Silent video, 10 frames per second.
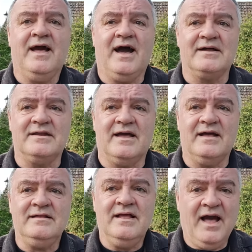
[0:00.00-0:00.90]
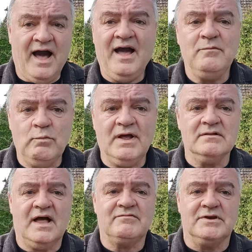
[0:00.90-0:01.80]
And I
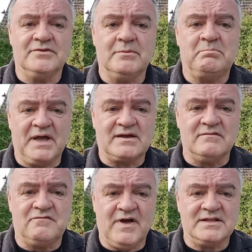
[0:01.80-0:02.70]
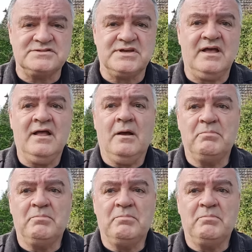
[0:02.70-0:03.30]
will have another big adventure,